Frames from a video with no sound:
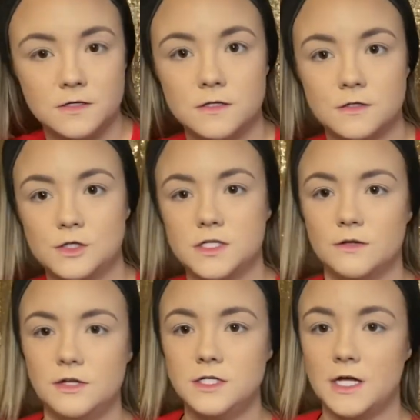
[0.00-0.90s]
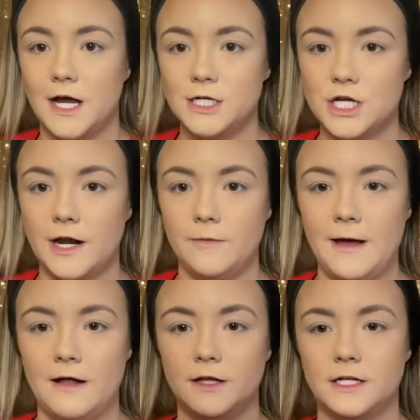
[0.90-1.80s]
So this eyeshadow
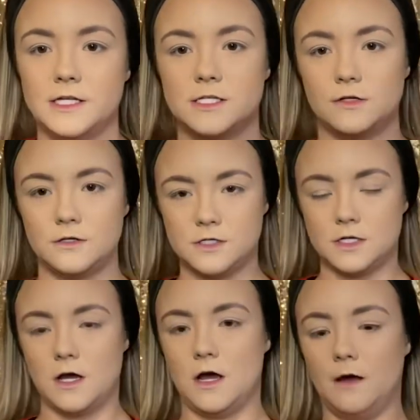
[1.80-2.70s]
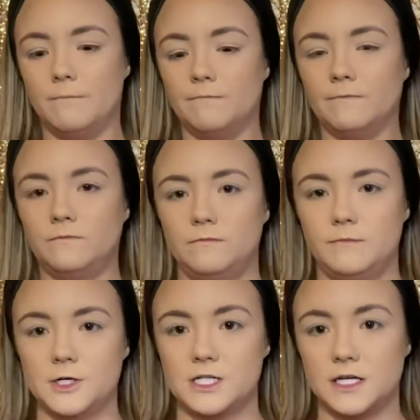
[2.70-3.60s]
palette isn't
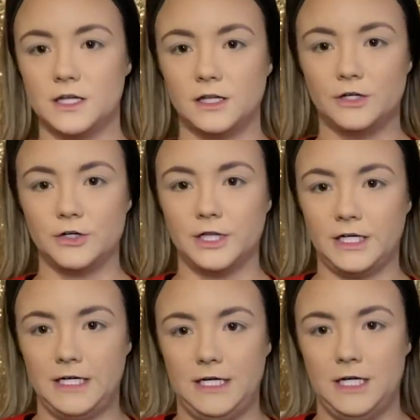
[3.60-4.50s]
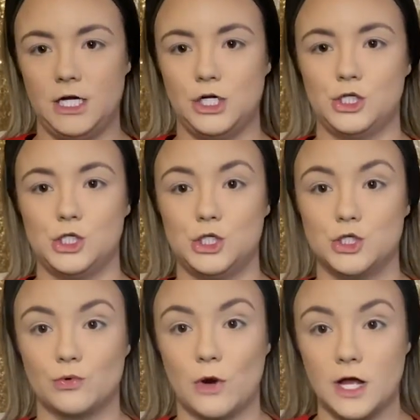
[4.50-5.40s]
particularly
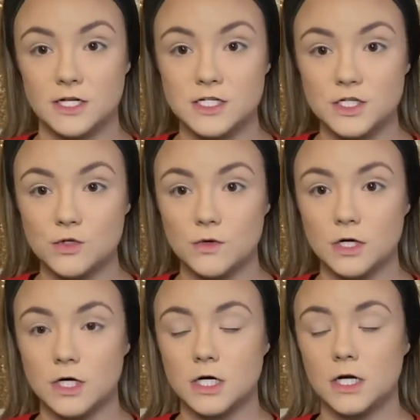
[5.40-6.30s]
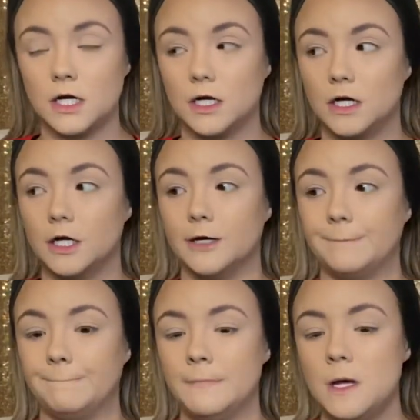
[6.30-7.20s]
drugstore,
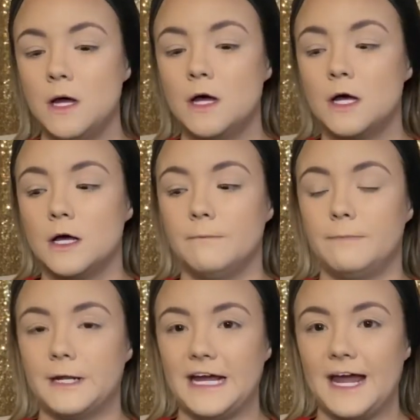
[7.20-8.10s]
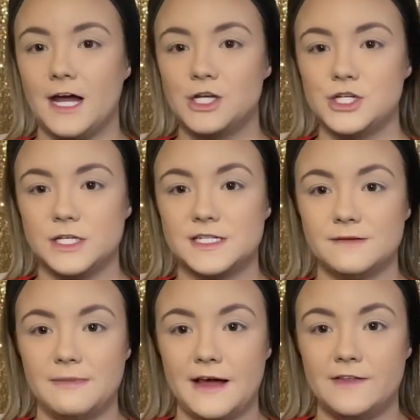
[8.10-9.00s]
but I actually
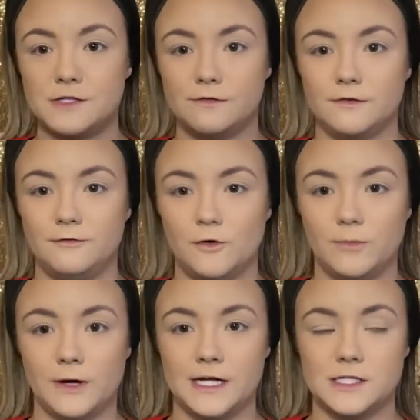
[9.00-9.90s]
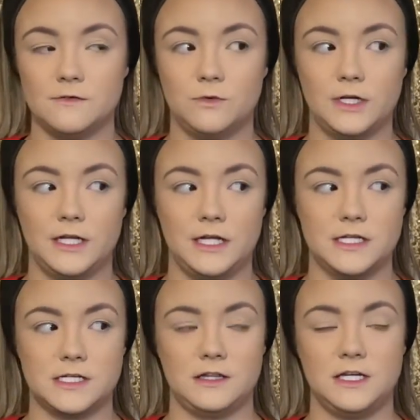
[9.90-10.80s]
didn't buy this for the full price of what it
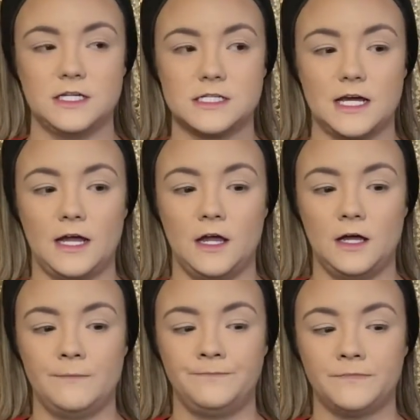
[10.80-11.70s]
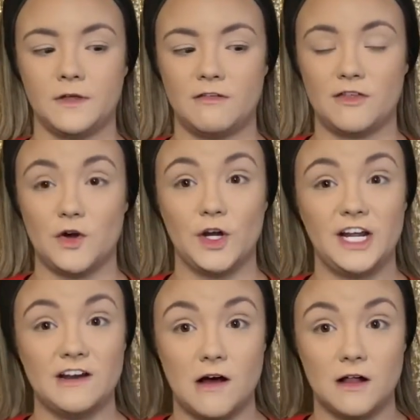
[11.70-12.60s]
is. I think it's like
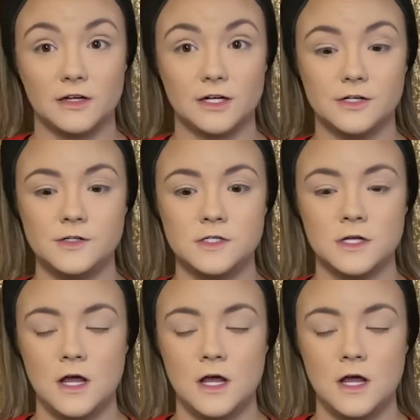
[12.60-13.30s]
$30.